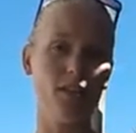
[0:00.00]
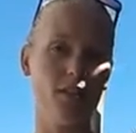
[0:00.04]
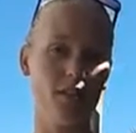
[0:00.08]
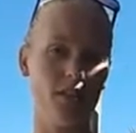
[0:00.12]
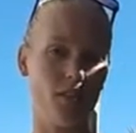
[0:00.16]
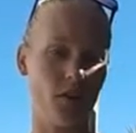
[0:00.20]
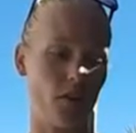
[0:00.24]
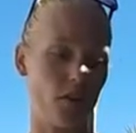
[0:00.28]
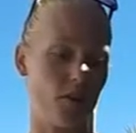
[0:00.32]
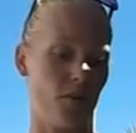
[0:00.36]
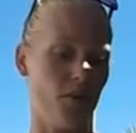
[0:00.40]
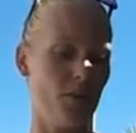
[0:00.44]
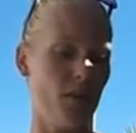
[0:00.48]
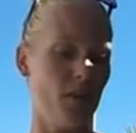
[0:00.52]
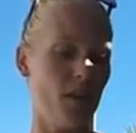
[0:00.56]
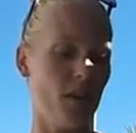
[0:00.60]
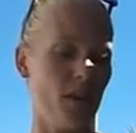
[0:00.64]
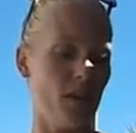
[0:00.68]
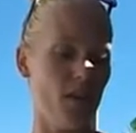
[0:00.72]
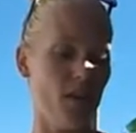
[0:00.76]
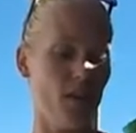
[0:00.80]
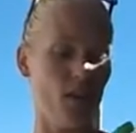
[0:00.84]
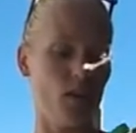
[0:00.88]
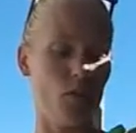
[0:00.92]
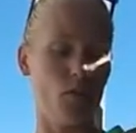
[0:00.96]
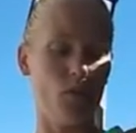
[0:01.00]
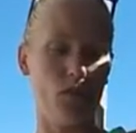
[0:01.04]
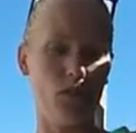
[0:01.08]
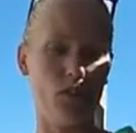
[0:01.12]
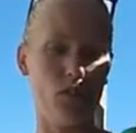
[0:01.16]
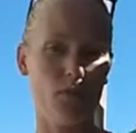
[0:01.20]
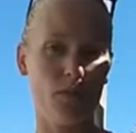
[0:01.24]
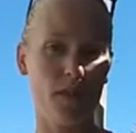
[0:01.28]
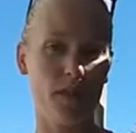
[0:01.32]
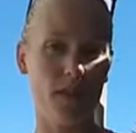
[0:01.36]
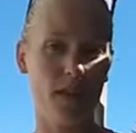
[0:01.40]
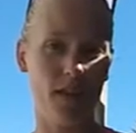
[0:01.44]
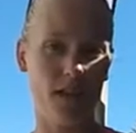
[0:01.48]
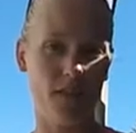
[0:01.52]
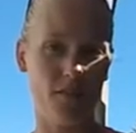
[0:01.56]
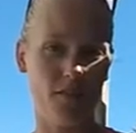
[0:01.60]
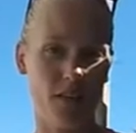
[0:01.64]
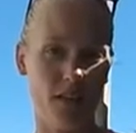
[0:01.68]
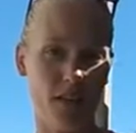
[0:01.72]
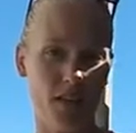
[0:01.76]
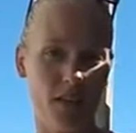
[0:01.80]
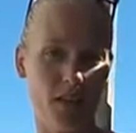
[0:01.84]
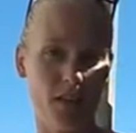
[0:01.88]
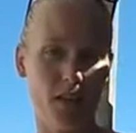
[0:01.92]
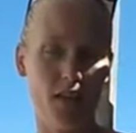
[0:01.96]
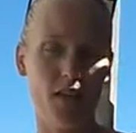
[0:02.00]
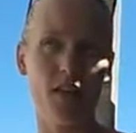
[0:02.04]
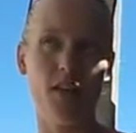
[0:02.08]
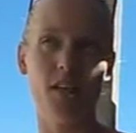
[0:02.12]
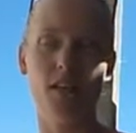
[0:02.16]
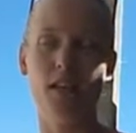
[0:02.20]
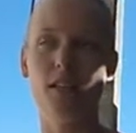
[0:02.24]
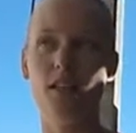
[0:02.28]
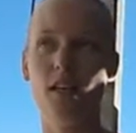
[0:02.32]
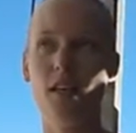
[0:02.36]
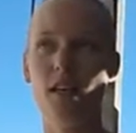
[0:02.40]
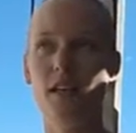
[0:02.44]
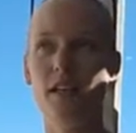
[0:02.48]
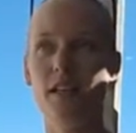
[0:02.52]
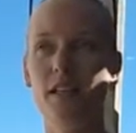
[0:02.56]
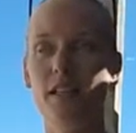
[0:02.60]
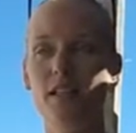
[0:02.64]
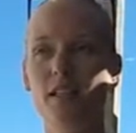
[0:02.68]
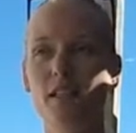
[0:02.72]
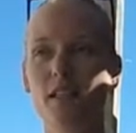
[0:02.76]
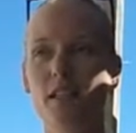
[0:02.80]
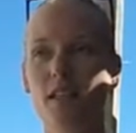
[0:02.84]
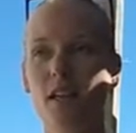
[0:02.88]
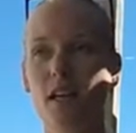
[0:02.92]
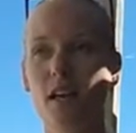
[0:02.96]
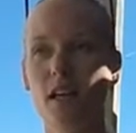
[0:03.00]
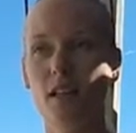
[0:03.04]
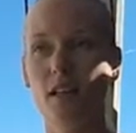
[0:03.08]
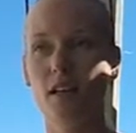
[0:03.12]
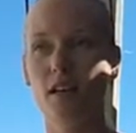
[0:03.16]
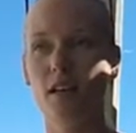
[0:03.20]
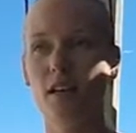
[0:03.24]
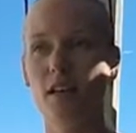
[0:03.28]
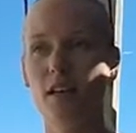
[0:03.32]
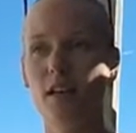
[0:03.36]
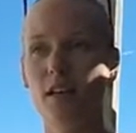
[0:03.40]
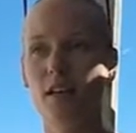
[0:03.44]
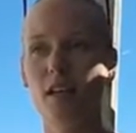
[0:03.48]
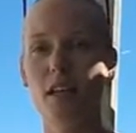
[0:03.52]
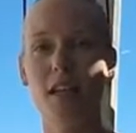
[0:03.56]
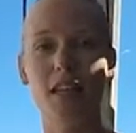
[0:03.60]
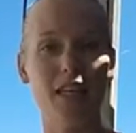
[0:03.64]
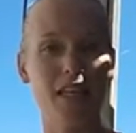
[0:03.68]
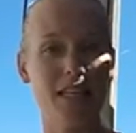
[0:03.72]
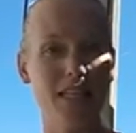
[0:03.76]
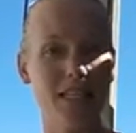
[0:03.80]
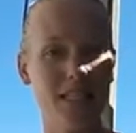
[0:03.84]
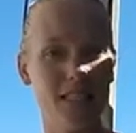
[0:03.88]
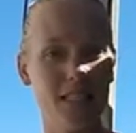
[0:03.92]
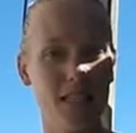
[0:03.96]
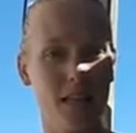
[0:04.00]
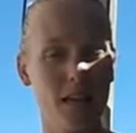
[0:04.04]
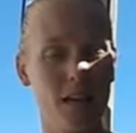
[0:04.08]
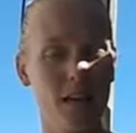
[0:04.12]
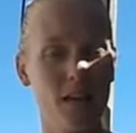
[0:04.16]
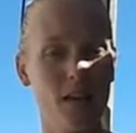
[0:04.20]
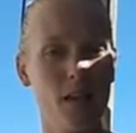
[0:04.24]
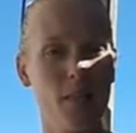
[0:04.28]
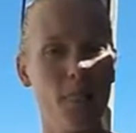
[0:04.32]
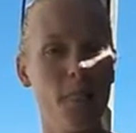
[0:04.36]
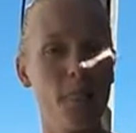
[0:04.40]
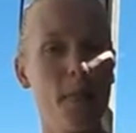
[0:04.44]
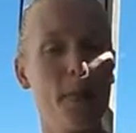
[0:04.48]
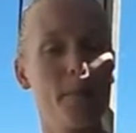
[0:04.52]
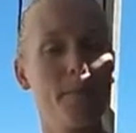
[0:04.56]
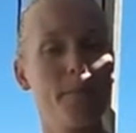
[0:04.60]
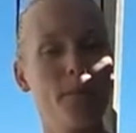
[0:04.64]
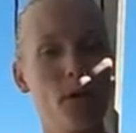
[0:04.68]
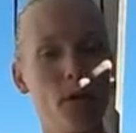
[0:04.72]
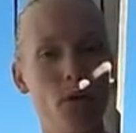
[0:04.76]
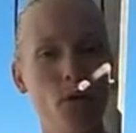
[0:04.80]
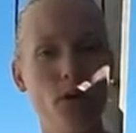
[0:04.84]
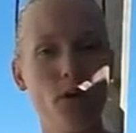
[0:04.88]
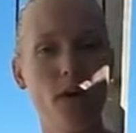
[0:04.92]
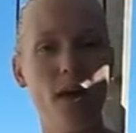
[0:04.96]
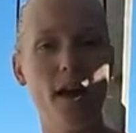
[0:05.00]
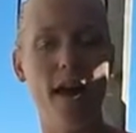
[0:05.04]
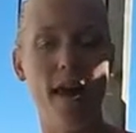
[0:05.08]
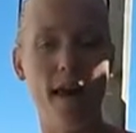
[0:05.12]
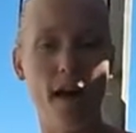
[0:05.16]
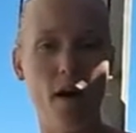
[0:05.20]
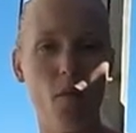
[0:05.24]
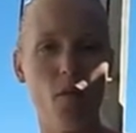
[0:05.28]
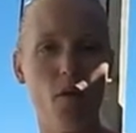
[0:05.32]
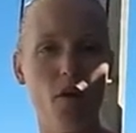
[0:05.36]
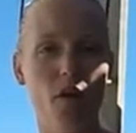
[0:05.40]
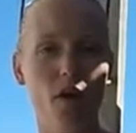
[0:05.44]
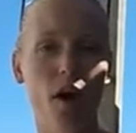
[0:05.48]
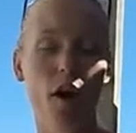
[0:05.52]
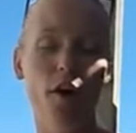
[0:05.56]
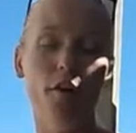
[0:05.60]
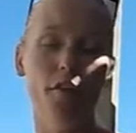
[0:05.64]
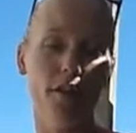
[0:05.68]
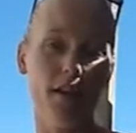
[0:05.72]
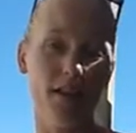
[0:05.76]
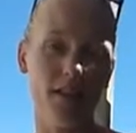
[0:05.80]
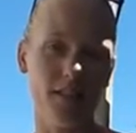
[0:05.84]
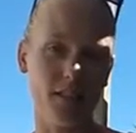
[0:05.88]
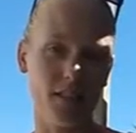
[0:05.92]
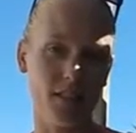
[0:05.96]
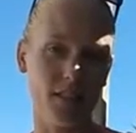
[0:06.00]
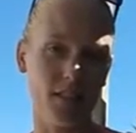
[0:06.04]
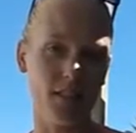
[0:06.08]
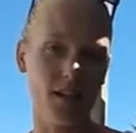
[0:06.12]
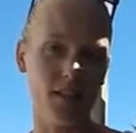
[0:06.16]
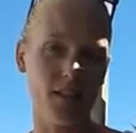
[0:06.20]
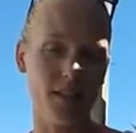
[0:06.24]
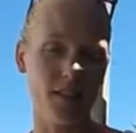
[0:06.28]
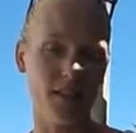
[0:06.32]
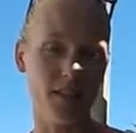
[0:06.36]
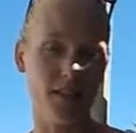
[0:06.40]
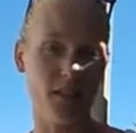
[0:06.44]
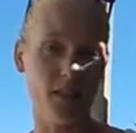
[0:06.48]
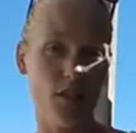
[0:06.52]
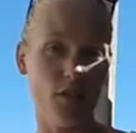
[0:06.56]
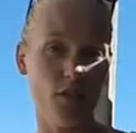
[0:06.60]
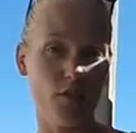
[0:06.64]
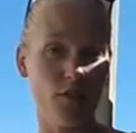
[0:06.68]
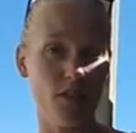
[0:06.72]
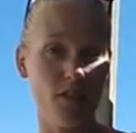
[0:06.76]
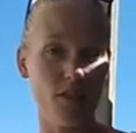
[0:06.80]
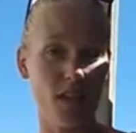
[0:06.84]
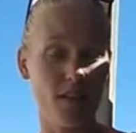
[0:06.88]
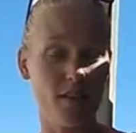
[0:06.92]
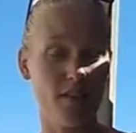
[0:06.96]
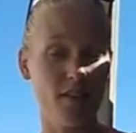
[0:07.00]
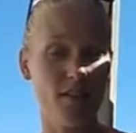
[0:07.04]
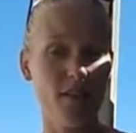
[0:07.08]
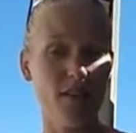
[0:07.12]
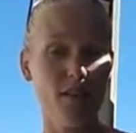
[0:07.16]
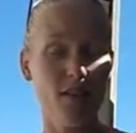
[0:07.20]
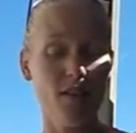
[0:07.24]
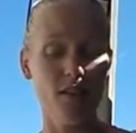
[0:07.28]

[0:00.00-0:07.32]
So you want to be having, they say, at least another litre per hour of exercise you've done.